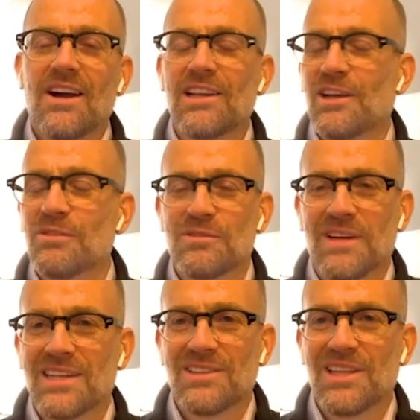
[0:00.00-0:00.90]
I love the
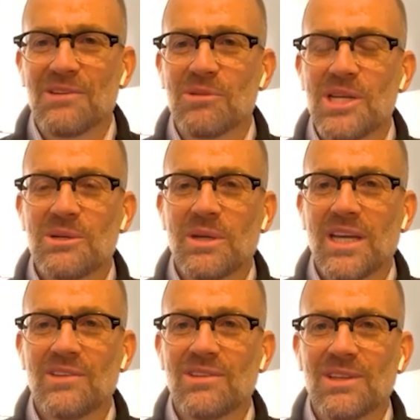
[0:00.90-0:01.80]
fact that they
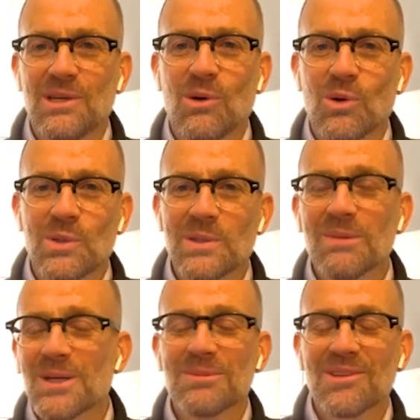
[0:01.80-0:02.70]
recreated the awkward
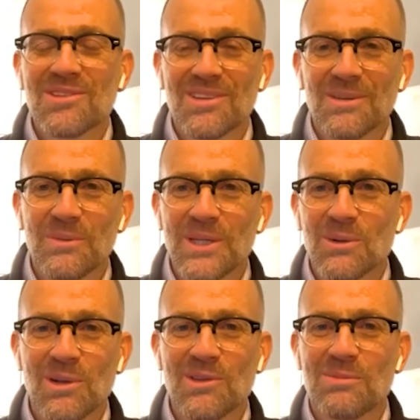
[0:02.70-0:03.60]
moments that we
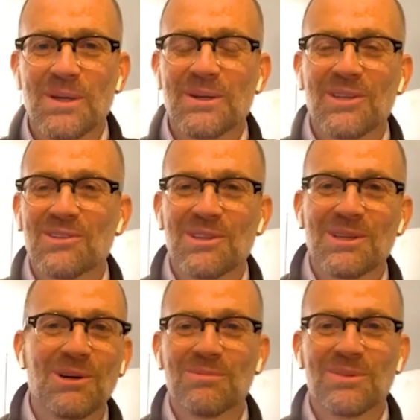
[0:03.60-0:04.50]
all experience at
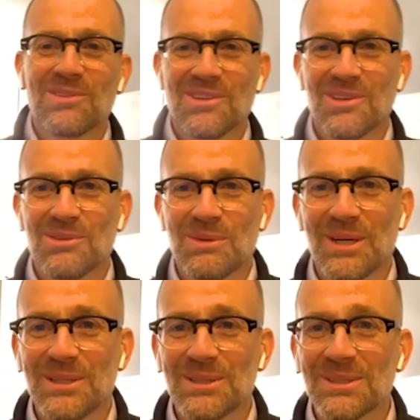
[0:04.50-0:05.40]
the conferences
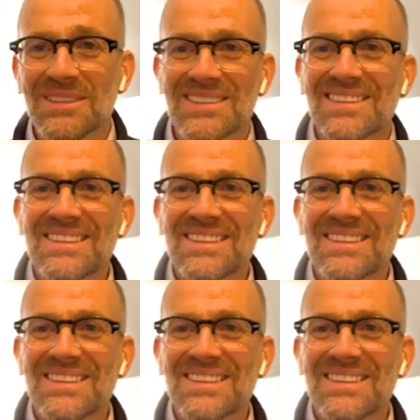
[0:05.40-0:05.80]
where you're